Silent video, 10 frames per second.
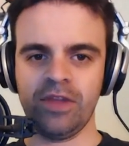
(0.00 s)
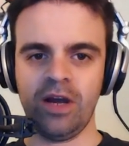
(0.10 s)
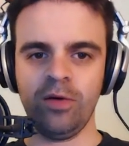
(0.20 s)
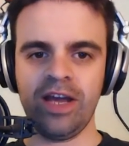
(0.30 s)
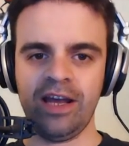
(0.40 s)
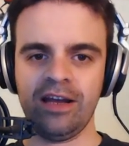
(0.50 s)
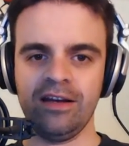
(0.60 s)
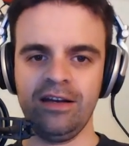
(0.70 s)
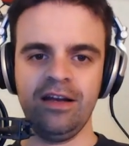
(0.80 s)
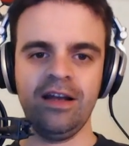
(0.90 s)
Okay.
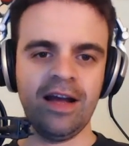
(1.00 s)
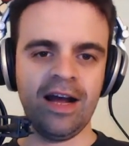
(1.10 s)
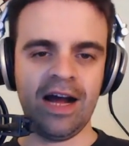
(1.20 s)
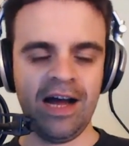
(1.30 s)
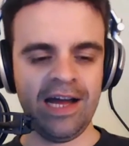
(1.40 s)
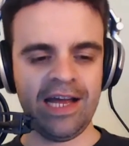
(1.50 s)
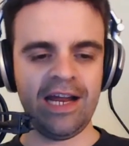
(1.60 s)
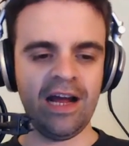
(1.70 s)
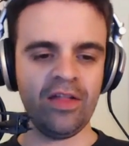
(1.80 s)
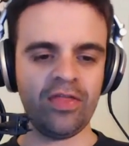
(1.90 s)

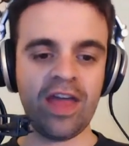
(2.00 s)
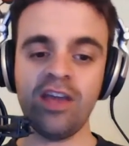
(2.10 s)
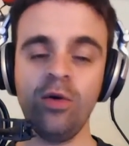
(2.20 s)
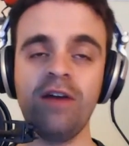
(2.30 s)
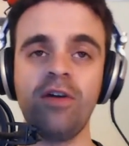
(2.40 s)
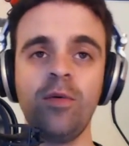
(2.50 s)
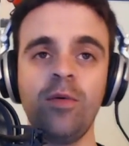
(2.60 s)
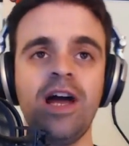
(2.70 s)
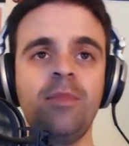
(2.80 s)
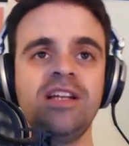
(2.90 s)
I thank you,
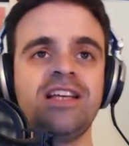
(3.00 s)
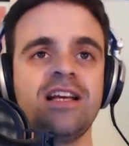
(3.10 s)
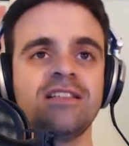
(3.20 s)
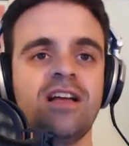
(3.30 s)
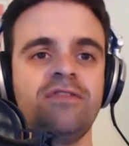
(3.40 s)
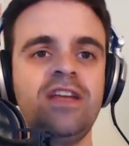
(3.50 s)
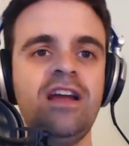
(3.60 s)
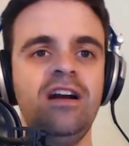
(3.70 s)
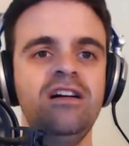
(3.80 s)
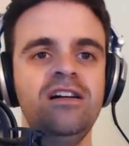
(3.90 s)
everyone. I'm going to take us off the
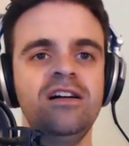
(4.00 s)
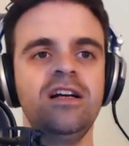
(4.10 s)
air.